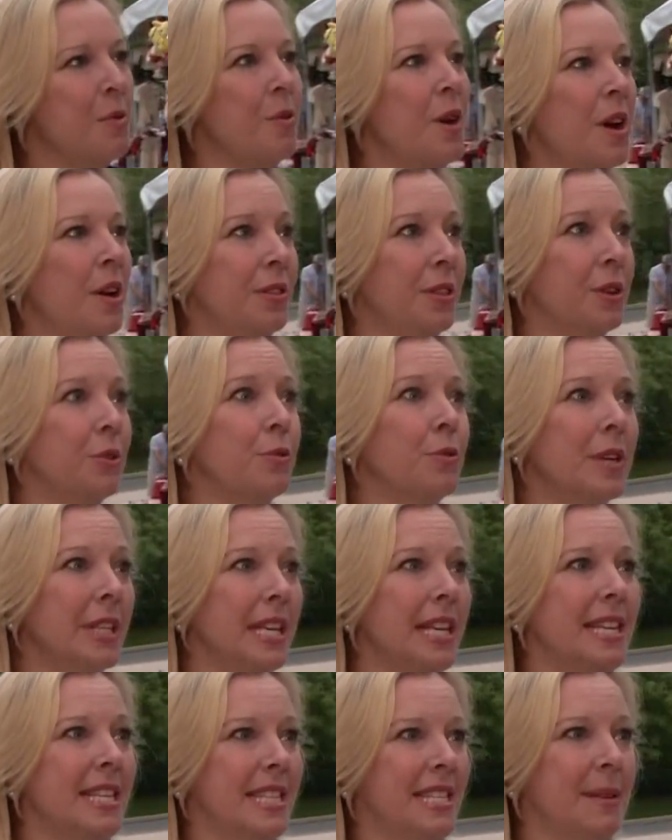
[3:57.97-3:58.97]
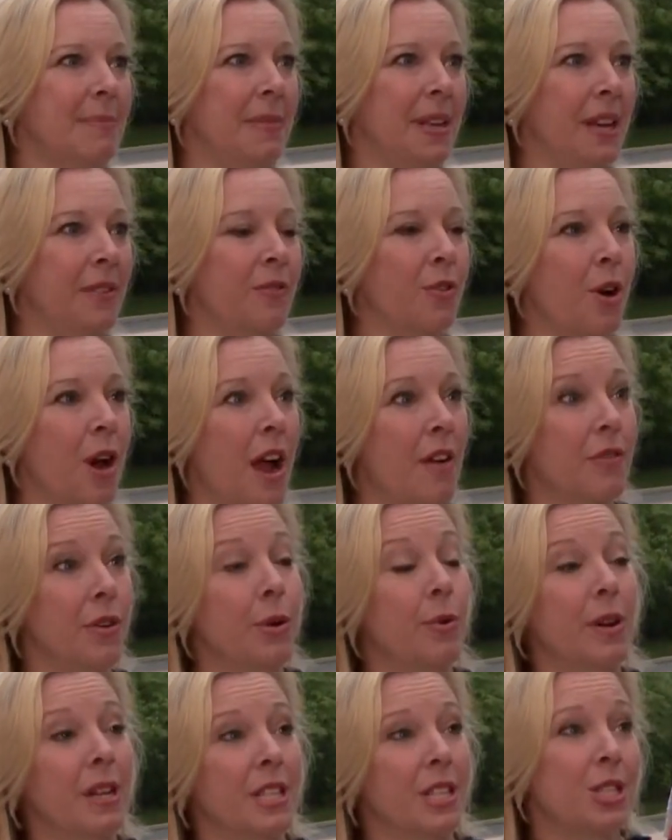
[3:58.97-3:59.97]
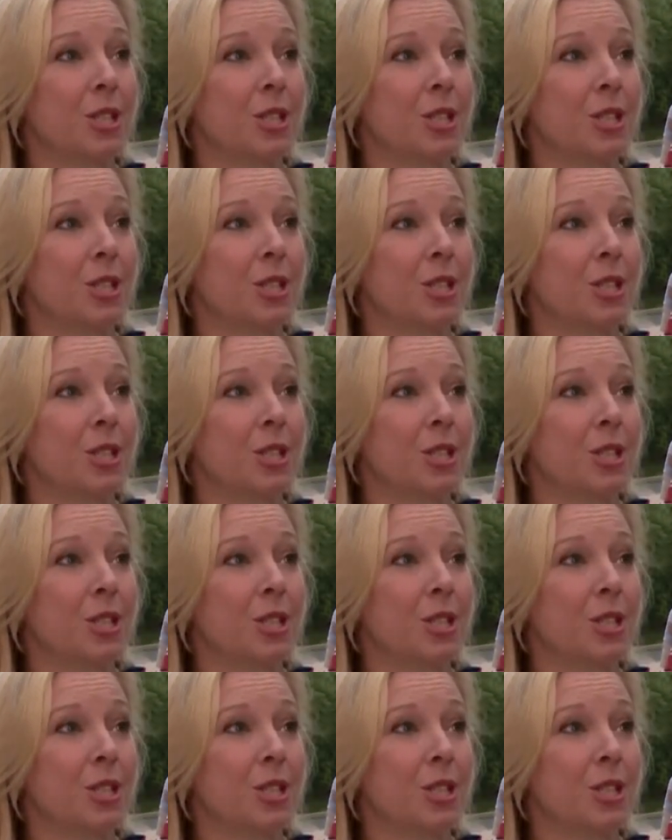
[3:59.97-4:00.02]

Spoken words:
Well, there really is something for everyone,